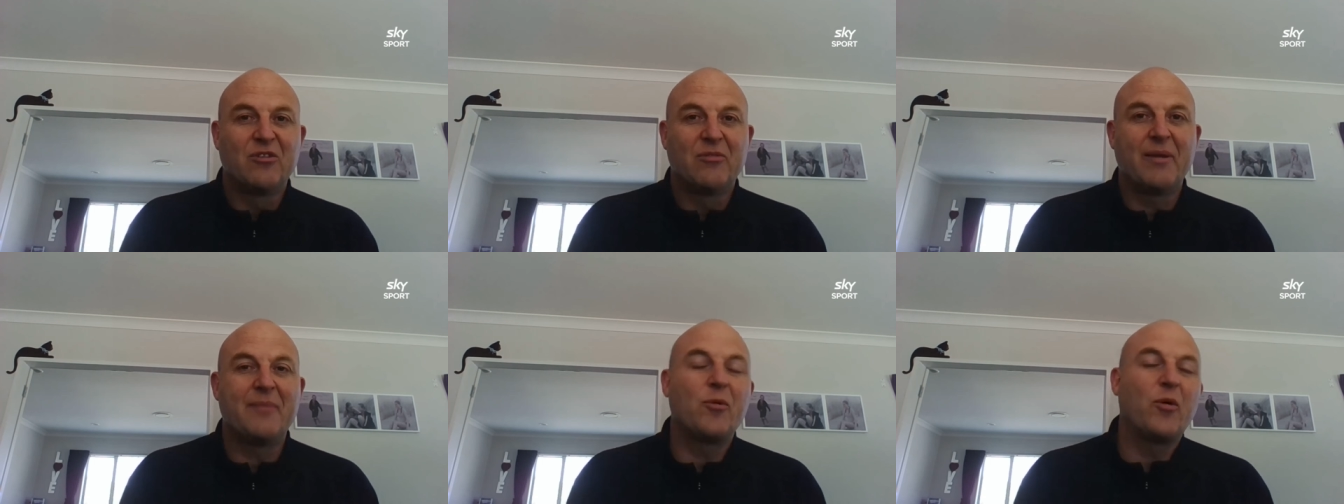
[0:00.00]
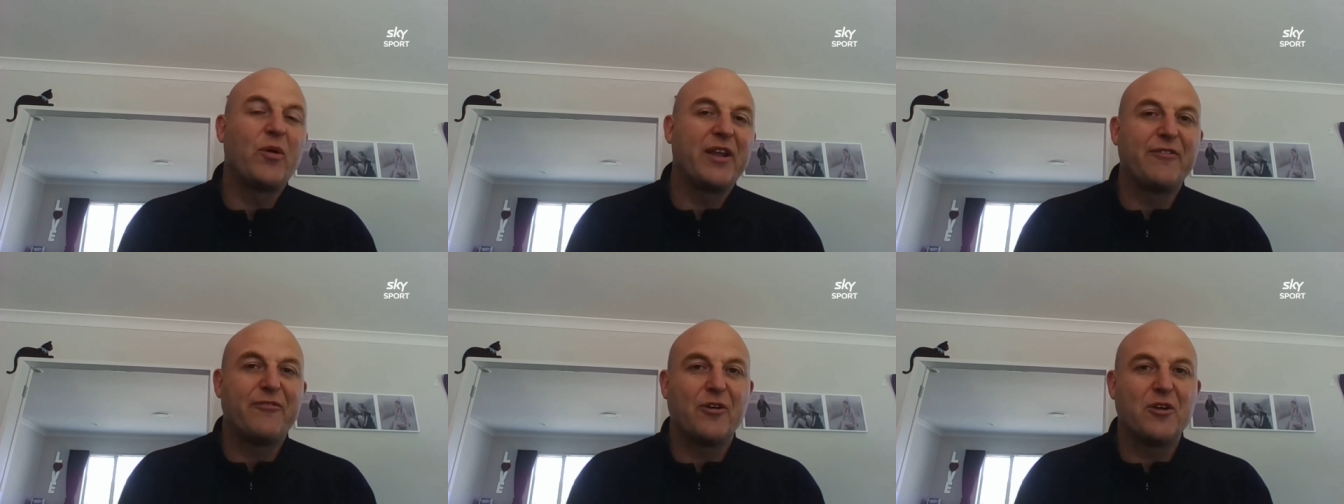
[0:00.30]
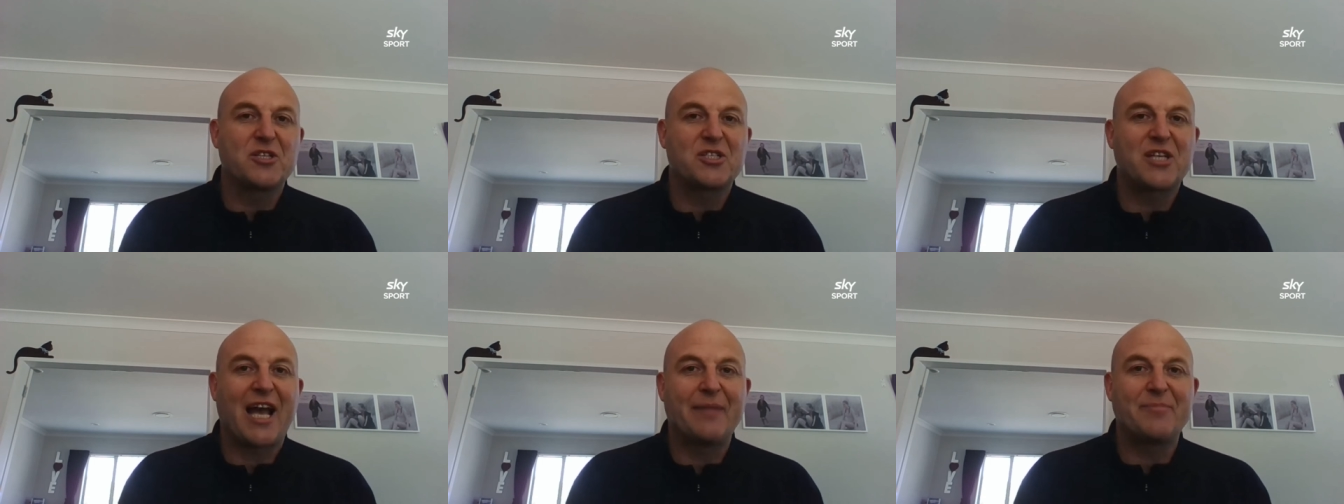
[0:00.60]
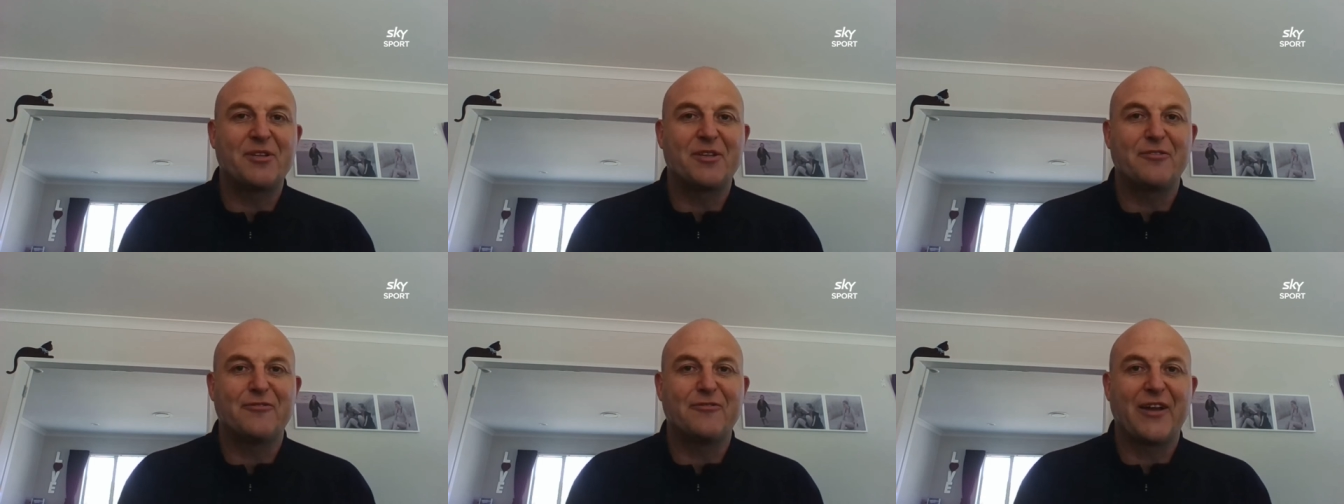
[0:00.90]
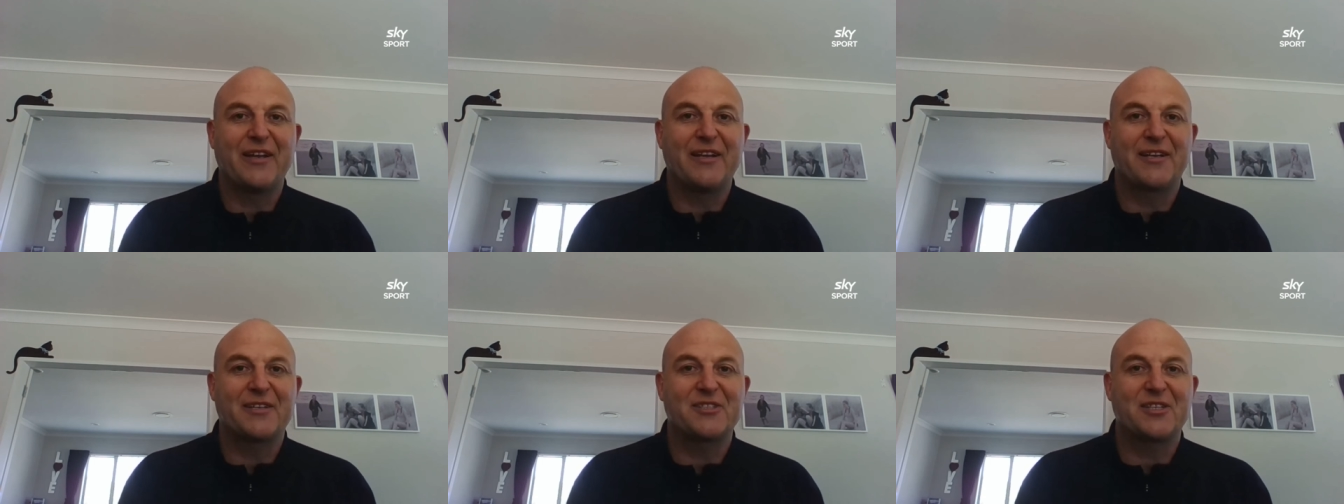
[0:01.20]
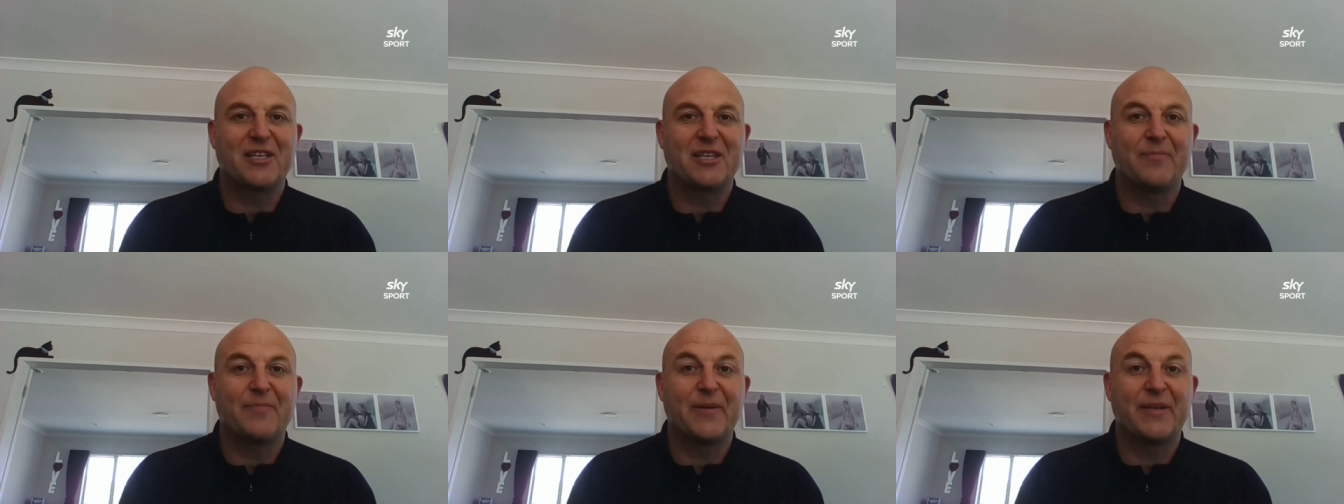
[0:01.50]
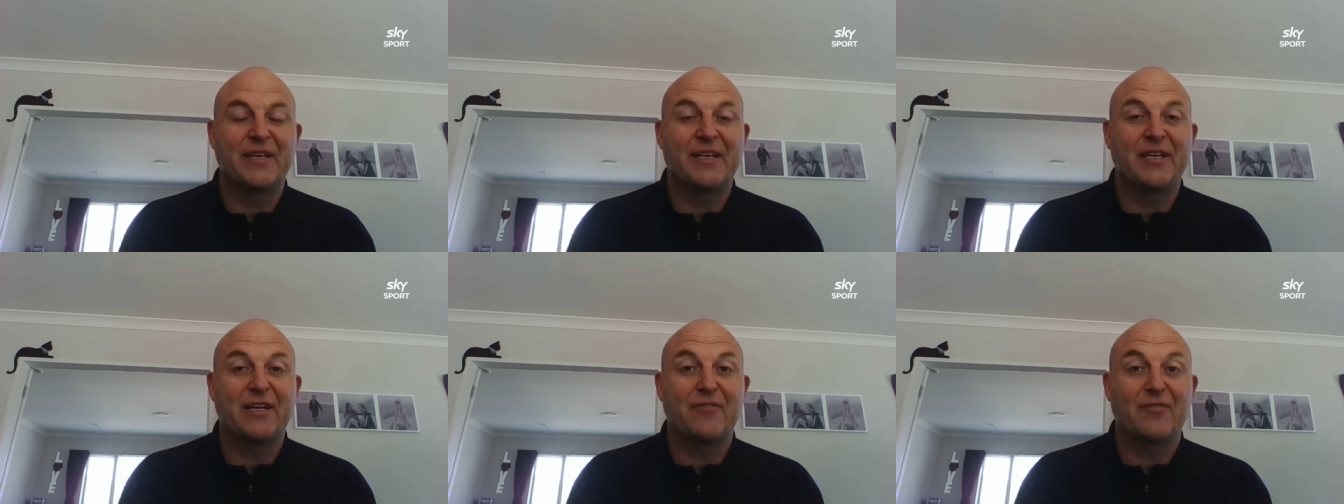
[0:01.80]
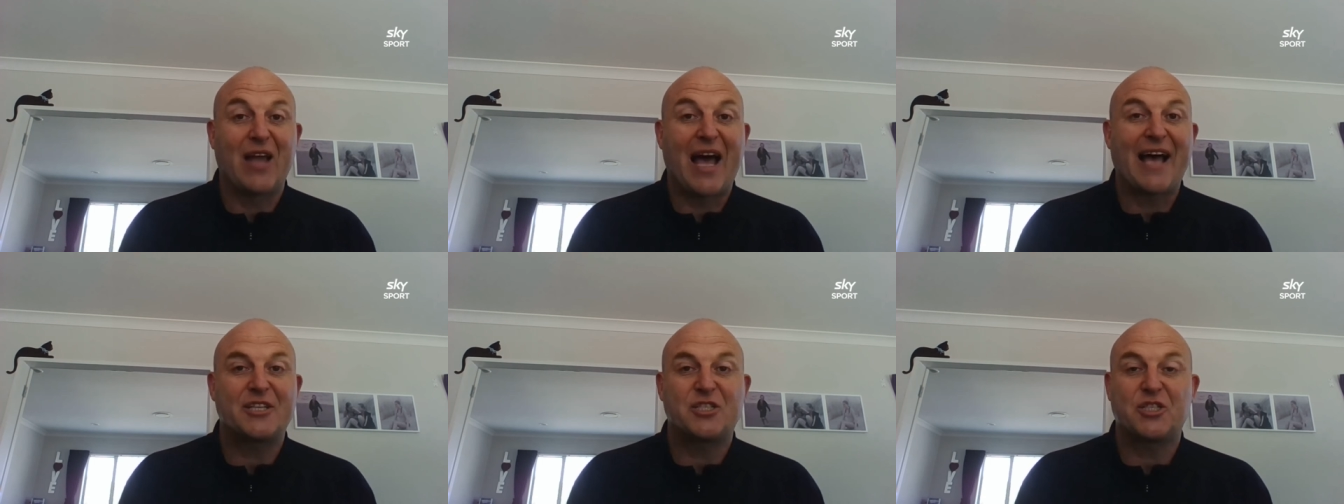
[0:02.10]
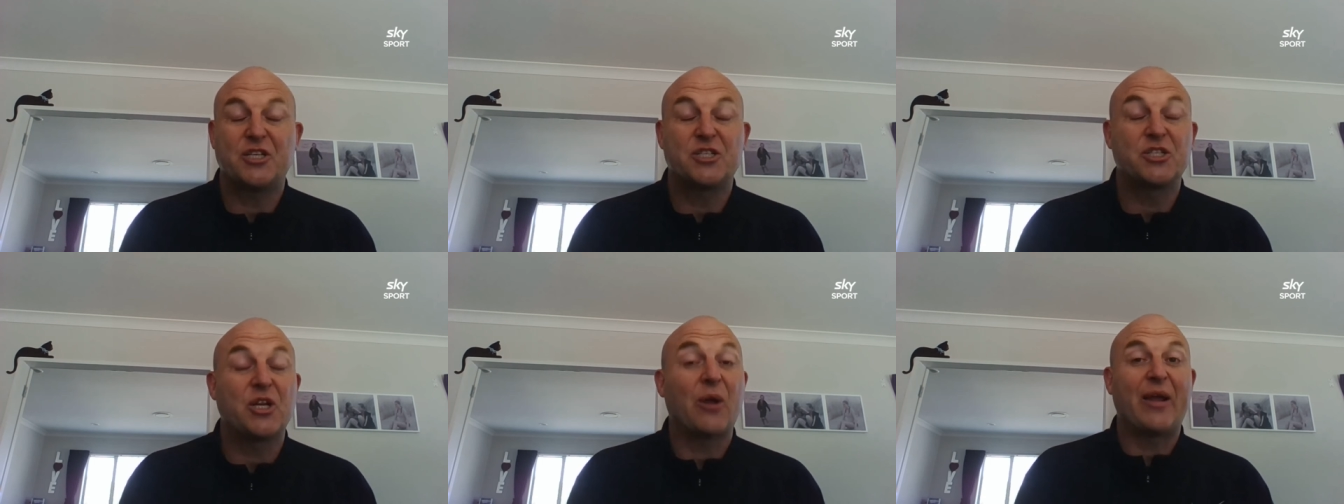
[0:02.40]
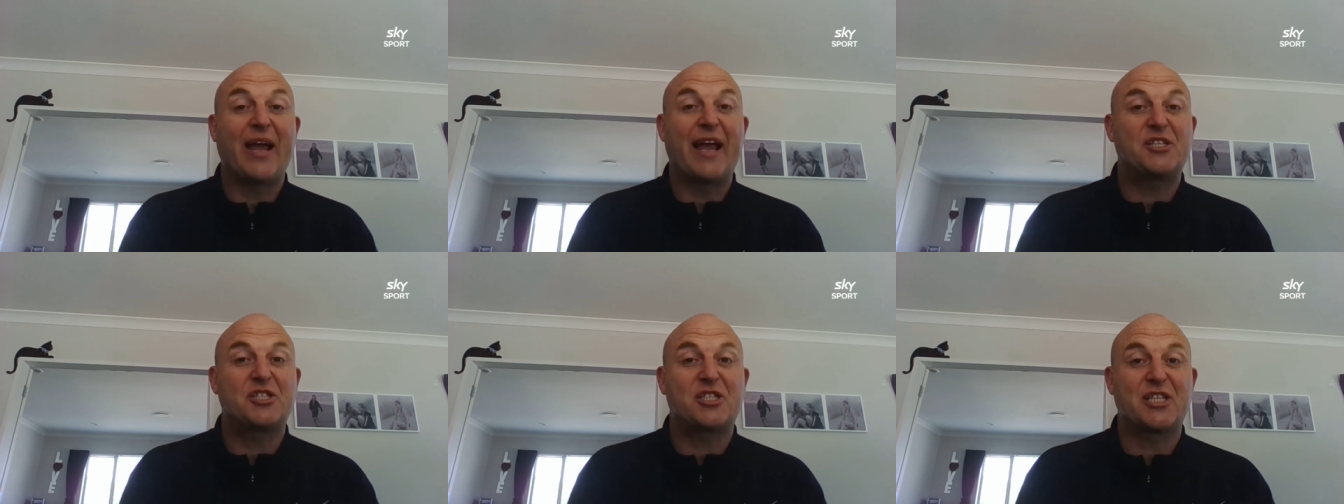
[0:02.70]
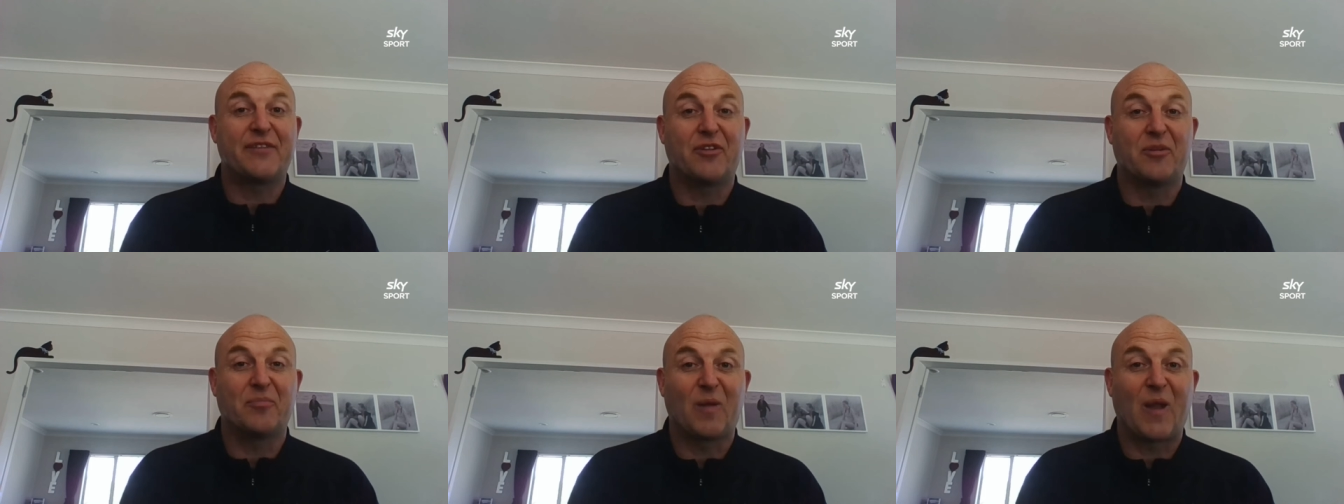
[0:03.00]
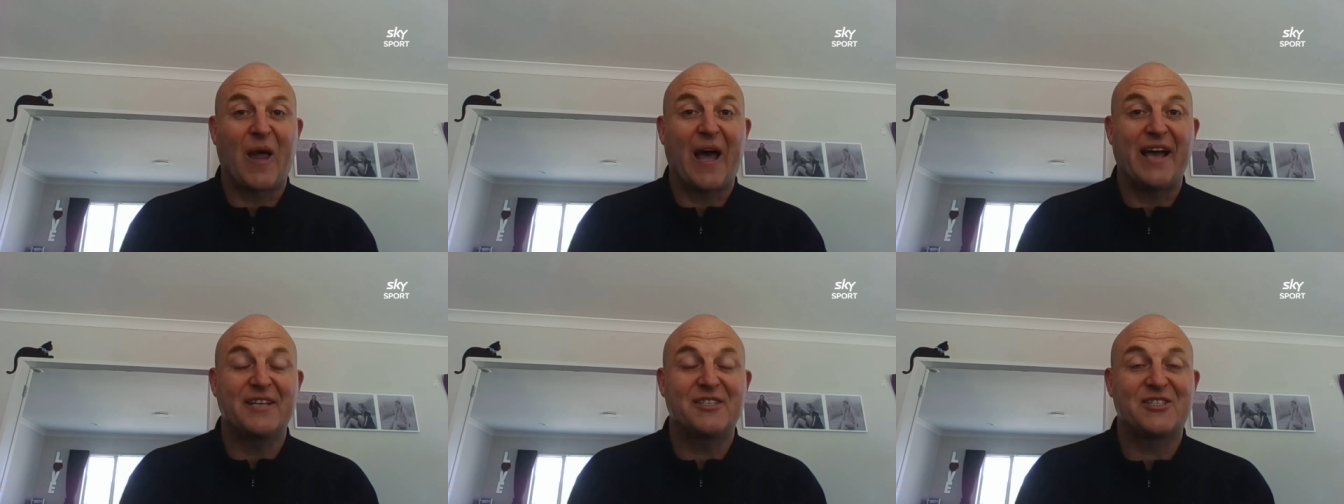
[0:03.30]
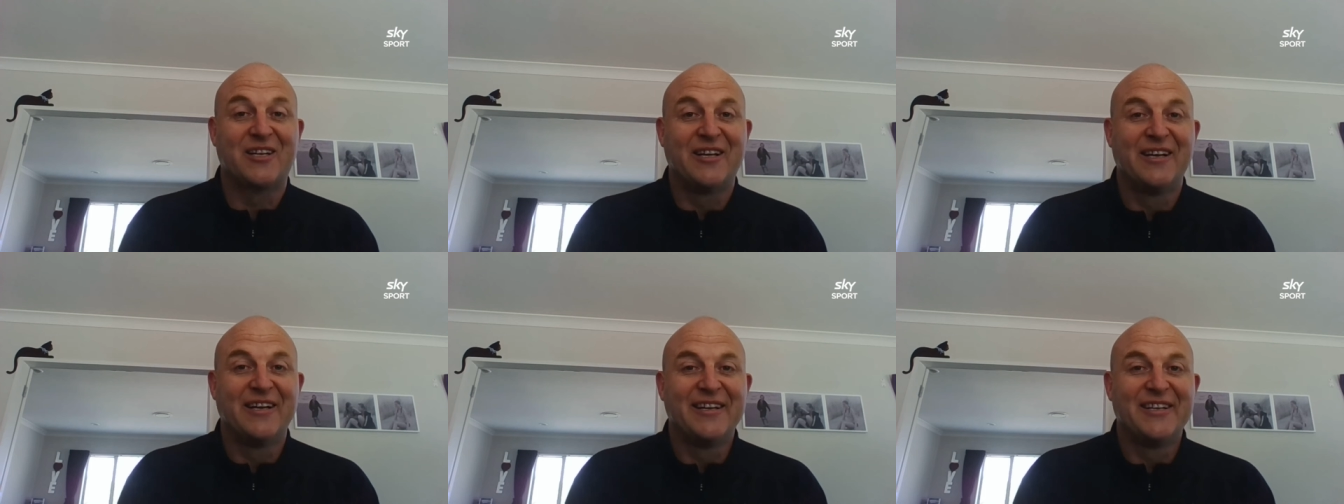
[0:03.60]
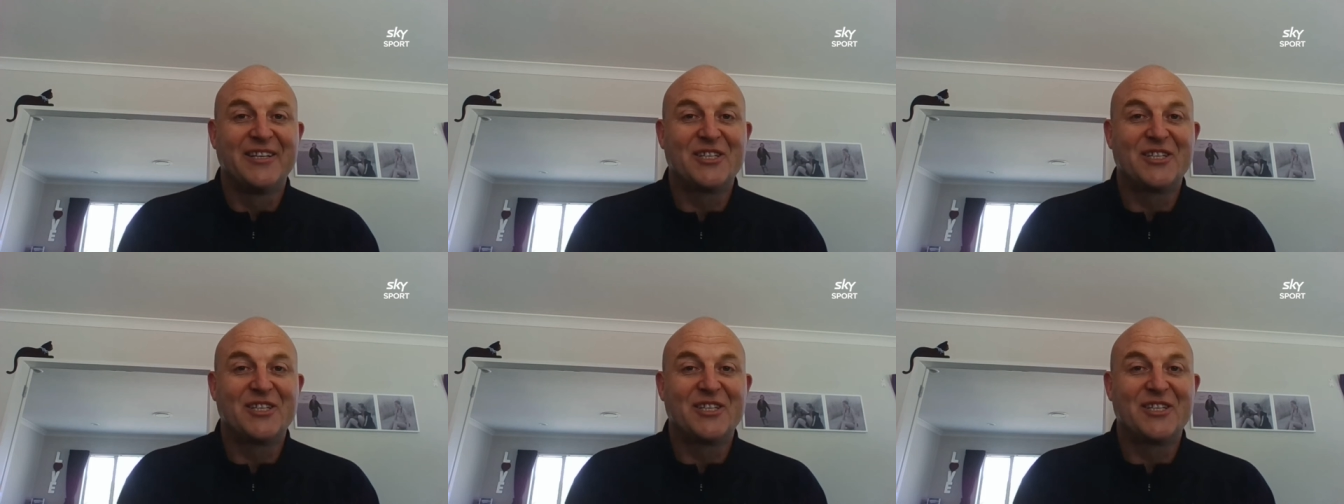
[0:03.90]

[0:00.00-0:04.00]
Remember when he first came to the Phoenix at the beginning of last season, only had seven players,